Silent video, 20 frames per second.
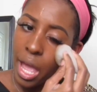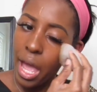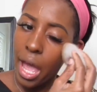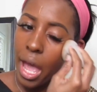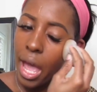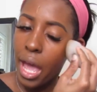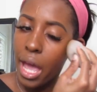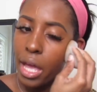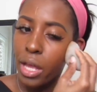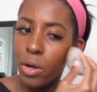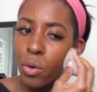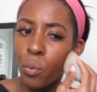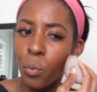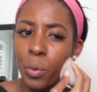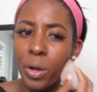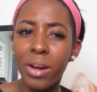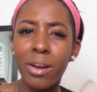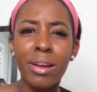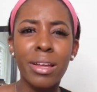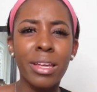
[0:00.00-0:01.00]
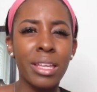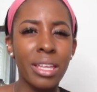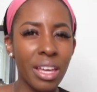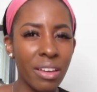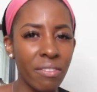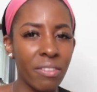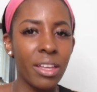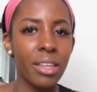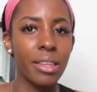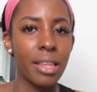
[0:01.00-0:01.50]
And we're
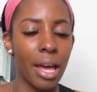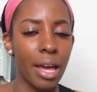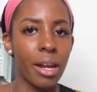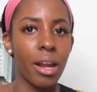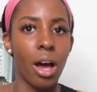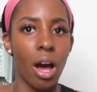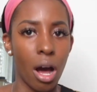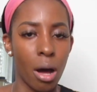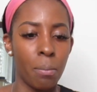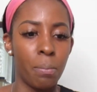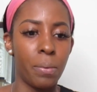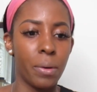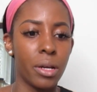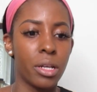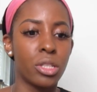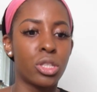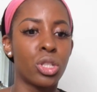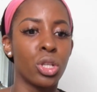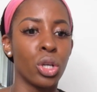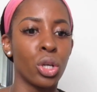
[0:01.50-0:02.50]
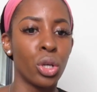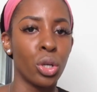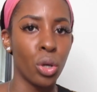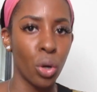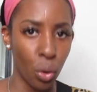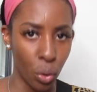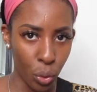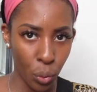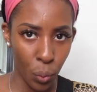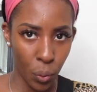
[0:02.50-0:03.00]
giving that up to
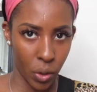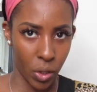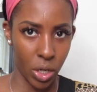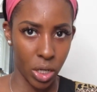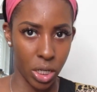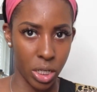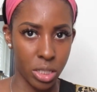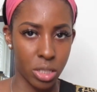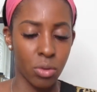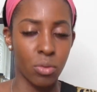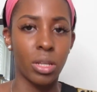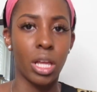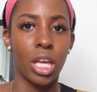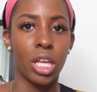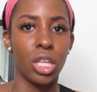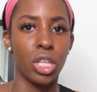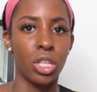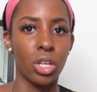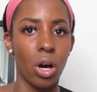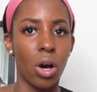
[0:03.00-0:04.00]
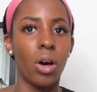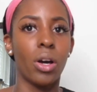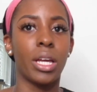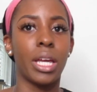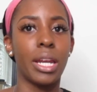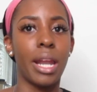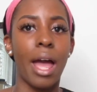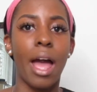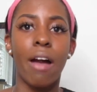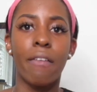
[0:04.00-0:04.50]
go to work so that y'all
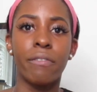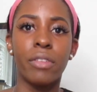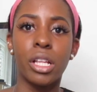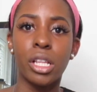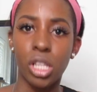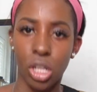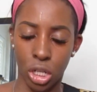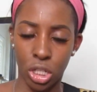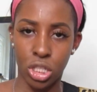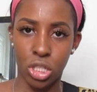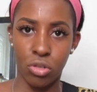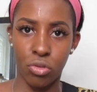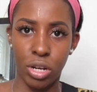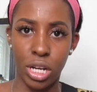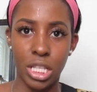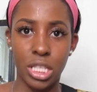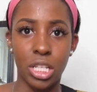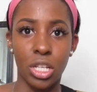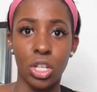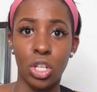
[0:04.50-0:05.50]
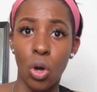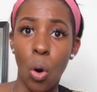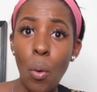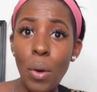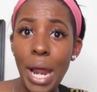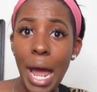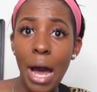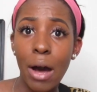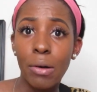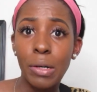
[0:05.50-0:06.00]
can have the luxury to go
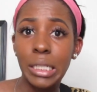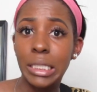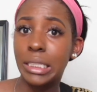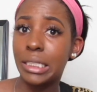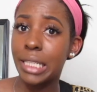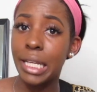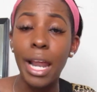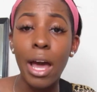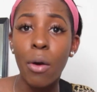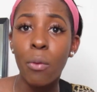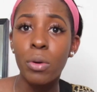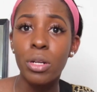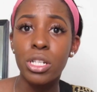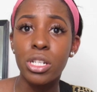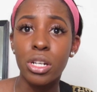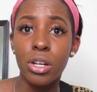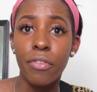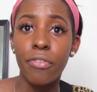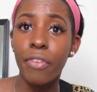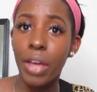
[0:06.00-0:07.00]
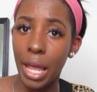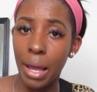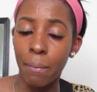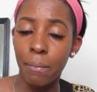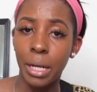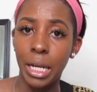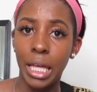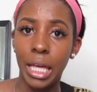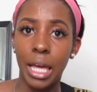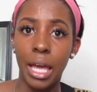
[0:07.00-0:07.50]
down, sit down with your
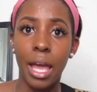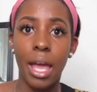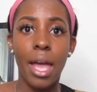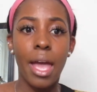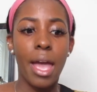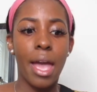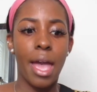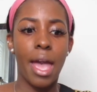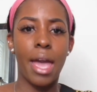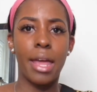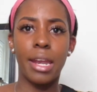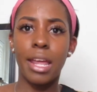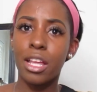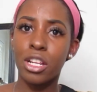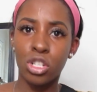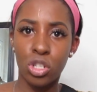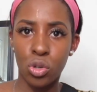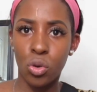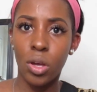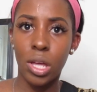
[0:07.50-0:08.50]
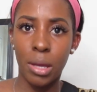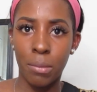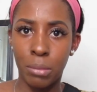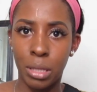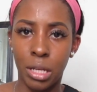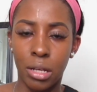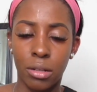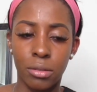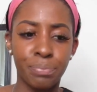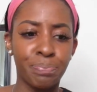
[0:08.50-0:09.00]
family, and enjoy a
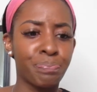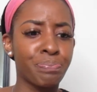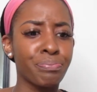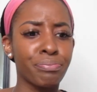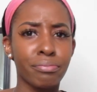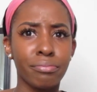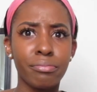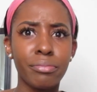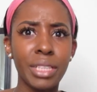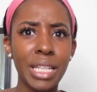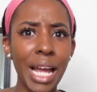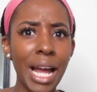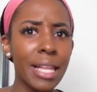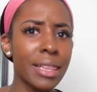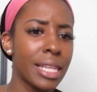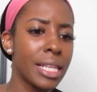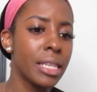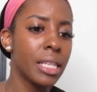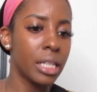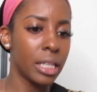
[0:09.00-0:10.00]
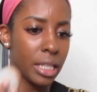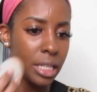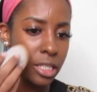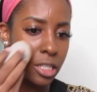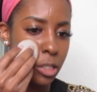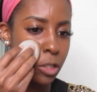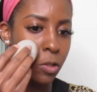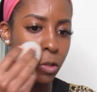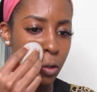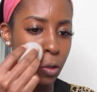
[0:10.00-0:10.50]
meal. I think the
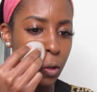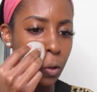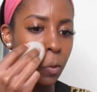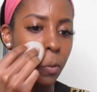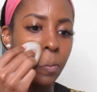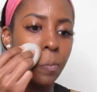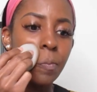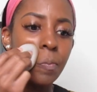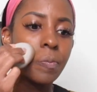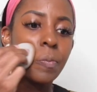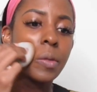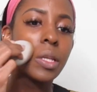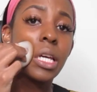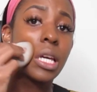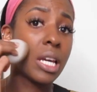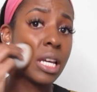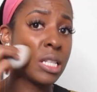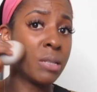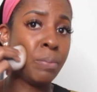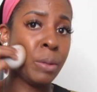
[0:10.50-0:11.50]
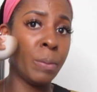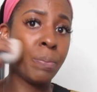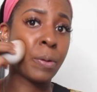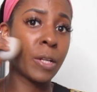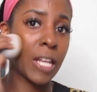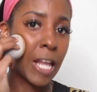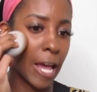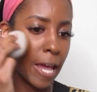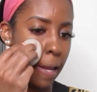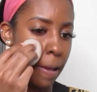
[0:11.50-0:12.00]
least you could do is be
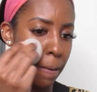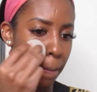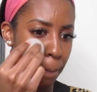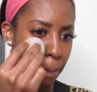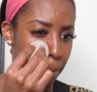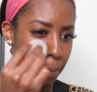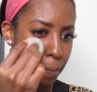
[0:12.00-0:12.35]
polite.